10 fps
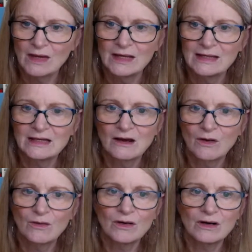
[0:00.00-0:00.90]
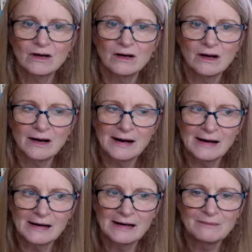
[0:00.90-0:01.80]
You know,
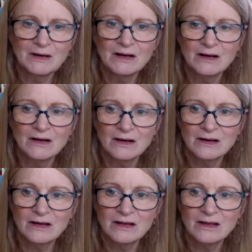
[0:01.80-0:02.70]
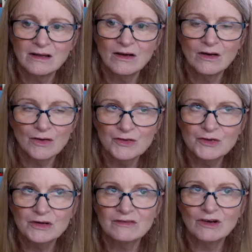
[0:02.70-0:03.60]
um,
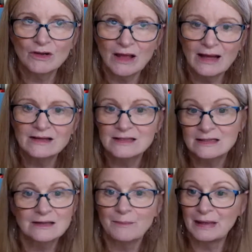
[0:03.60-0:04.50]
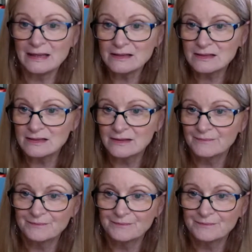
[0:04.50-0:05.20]
ulcerative colitis is a beast.